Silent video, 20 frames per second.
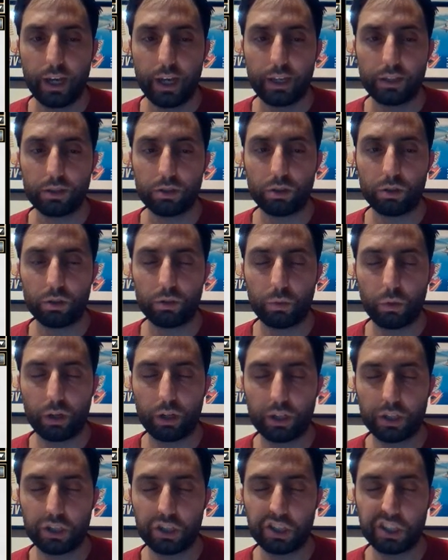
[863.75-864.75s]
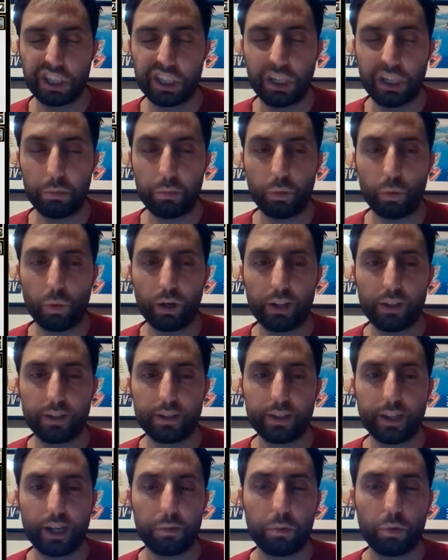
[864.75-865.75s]
so I wanted to just keep 1 in the
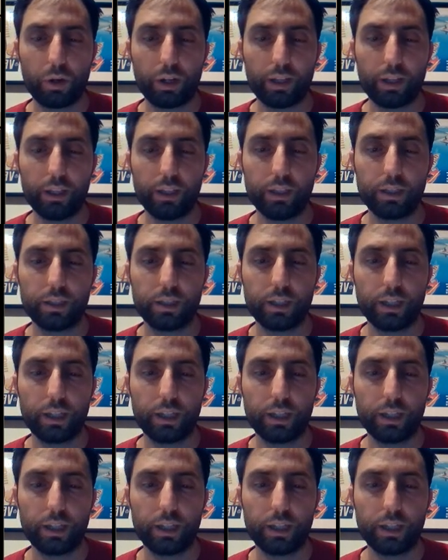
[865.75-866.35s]
sideboard at least.